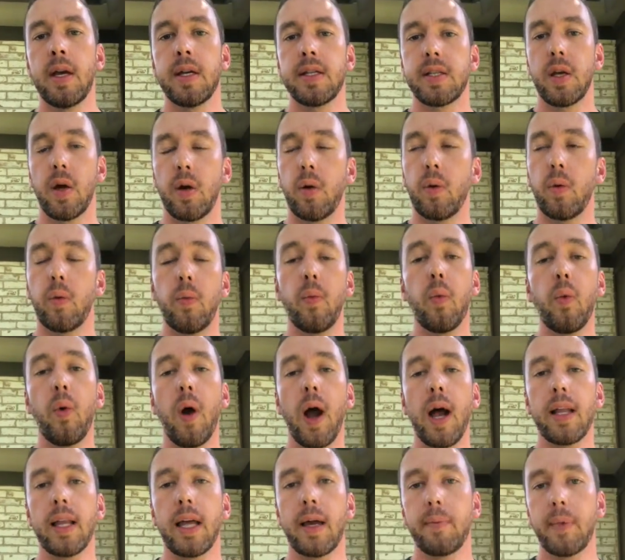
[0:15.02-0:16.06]
So
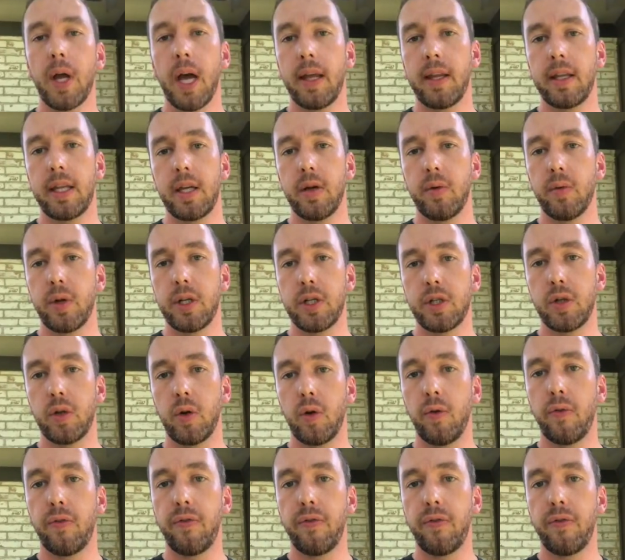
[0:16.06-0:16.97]
while I'm not the original